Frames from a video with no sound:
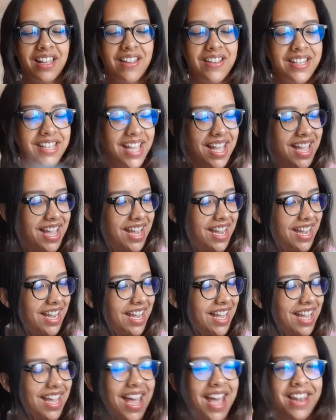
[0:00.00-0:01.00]
Okay,
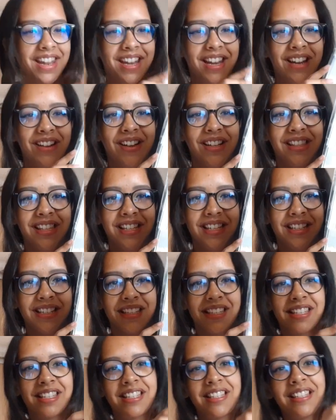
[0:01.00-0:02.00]
and then I got
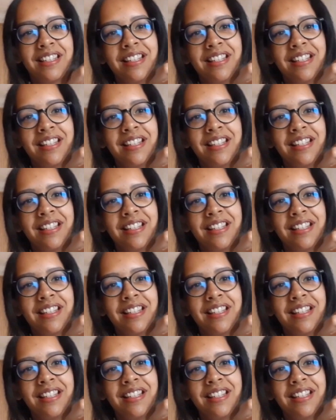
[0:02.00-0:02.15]
this.